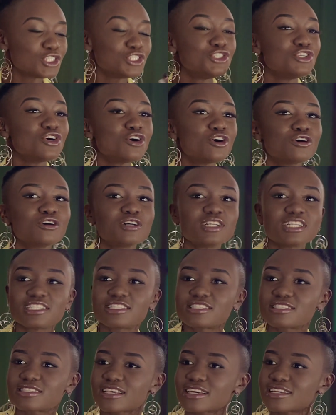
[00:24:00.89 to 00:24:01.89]
No,
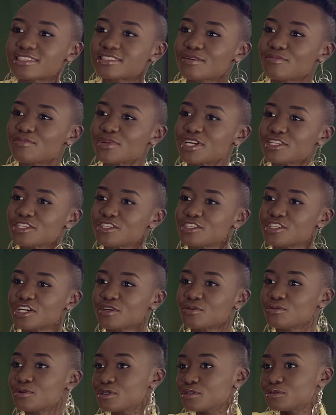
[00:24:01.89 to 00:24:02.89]
it's somebody,
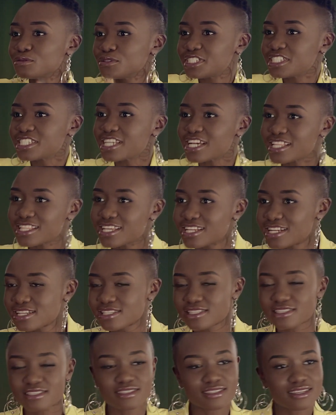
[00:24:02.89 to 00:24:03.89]
a well-wisher that
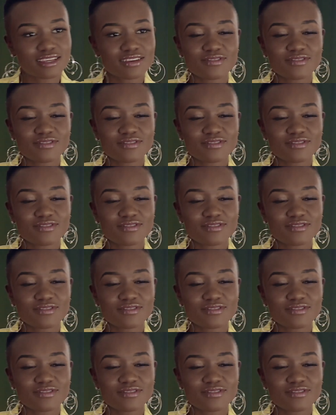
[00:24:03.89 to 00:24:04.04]
has